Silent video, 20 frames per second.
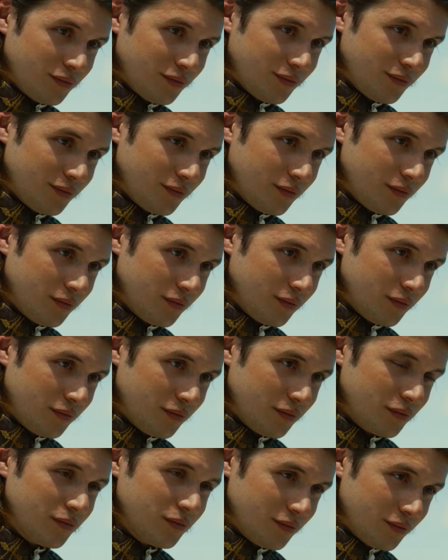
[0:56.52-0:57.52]
decision
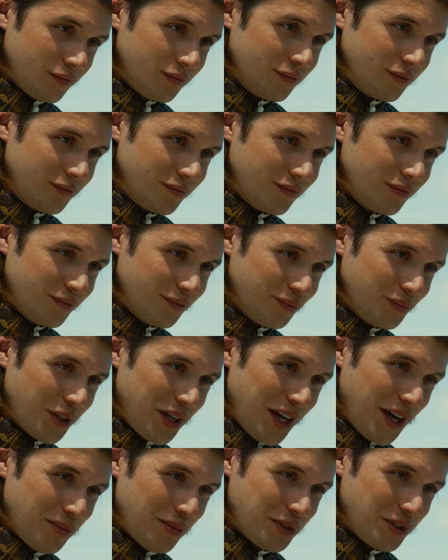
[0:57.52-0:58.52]
because he charmed her
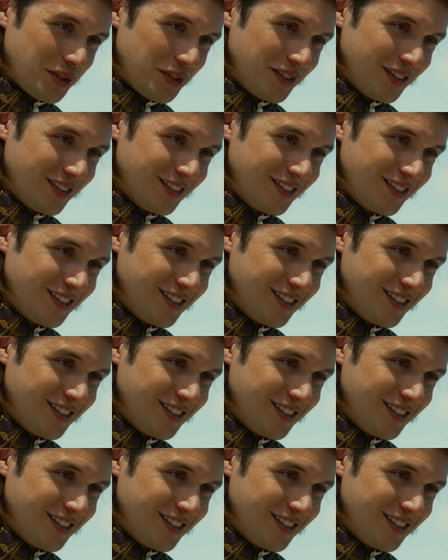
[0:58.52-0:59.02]
right away.